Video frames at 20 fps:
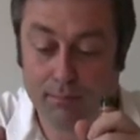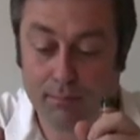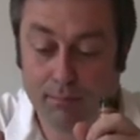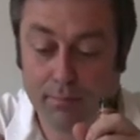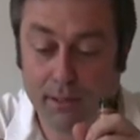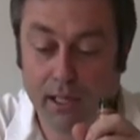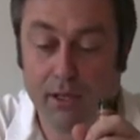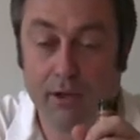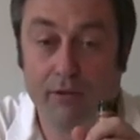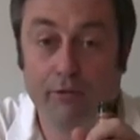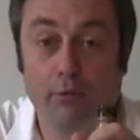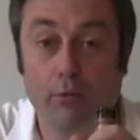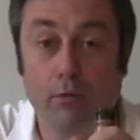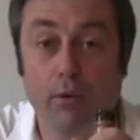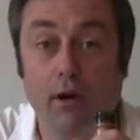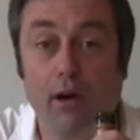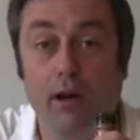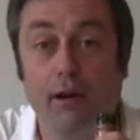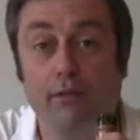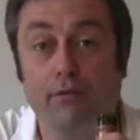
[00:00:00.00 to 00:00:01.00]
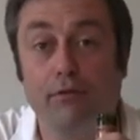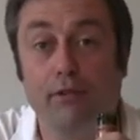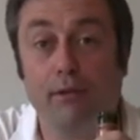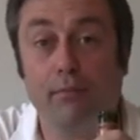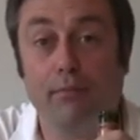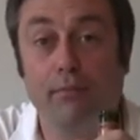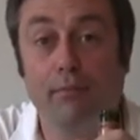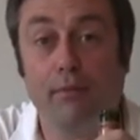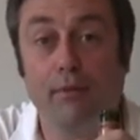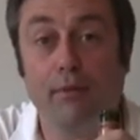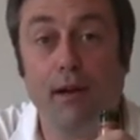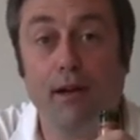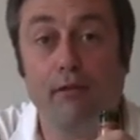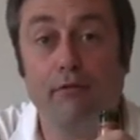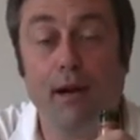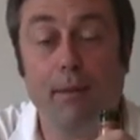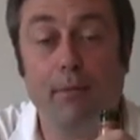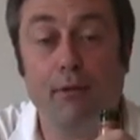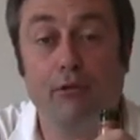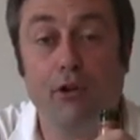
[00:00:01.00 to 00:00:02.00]
Pinot Noir from
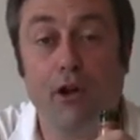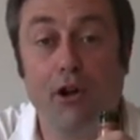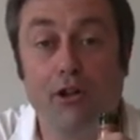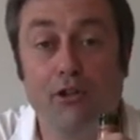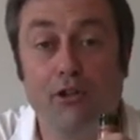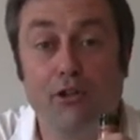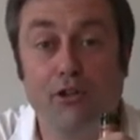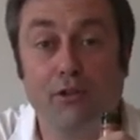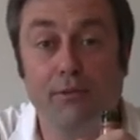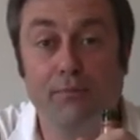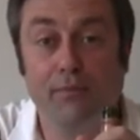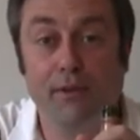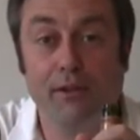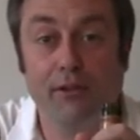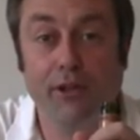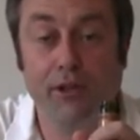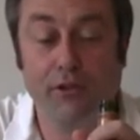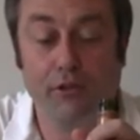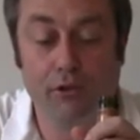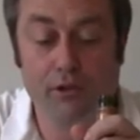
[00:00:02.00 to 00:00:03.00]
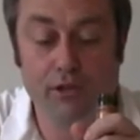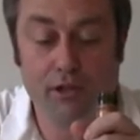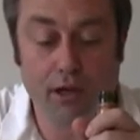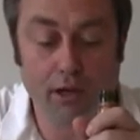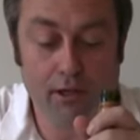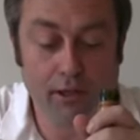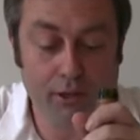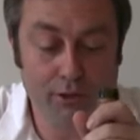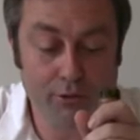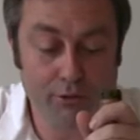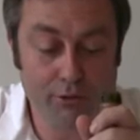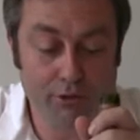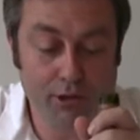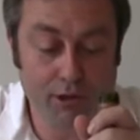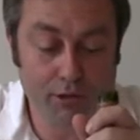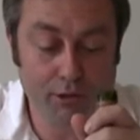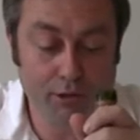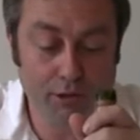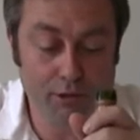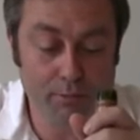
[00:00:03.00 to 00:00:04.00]
Rabbit Ranch, Central Otago, and
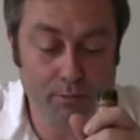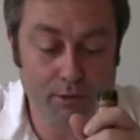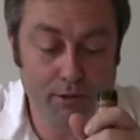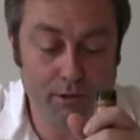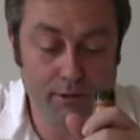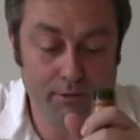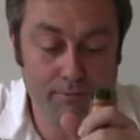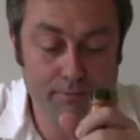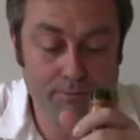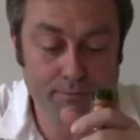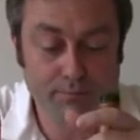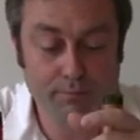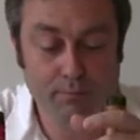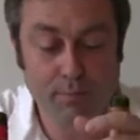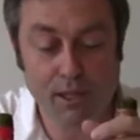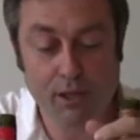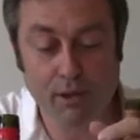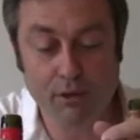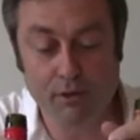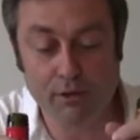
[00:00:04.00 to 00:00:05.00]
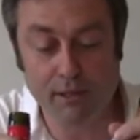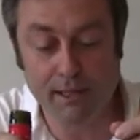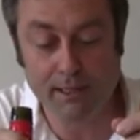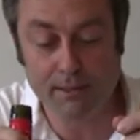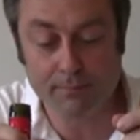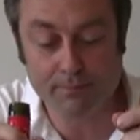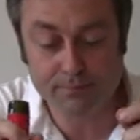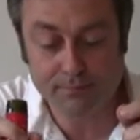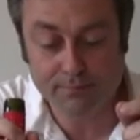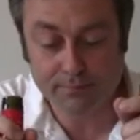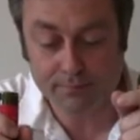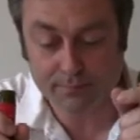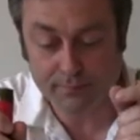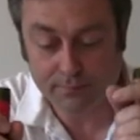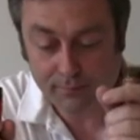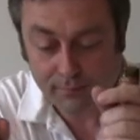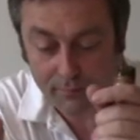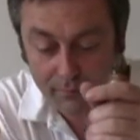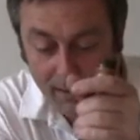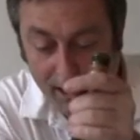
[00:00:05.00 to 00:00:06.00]
also Lochaburn Pinot Gris,
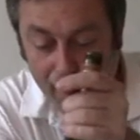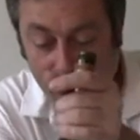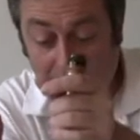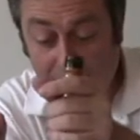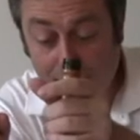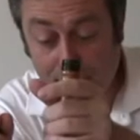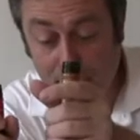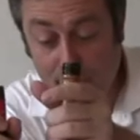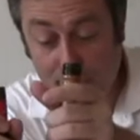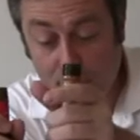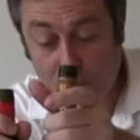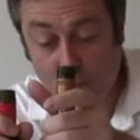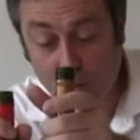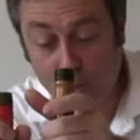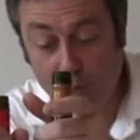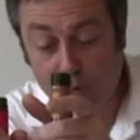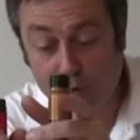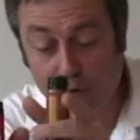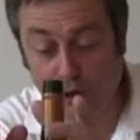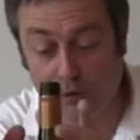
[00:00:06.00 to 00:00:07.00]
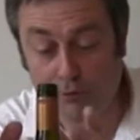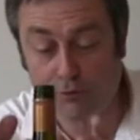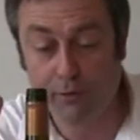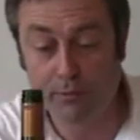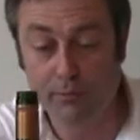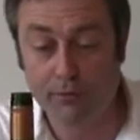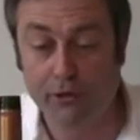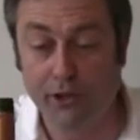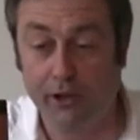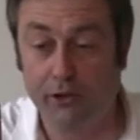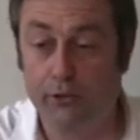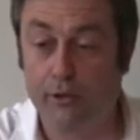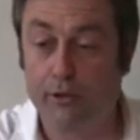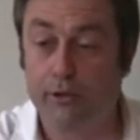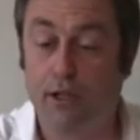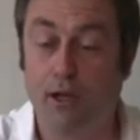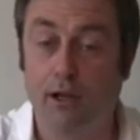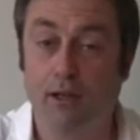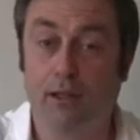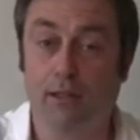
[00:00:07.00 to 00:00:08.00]
also from Central
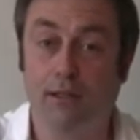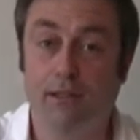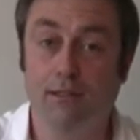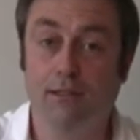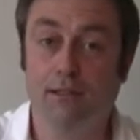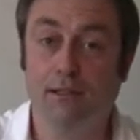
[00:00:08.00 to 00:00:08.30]
Otago.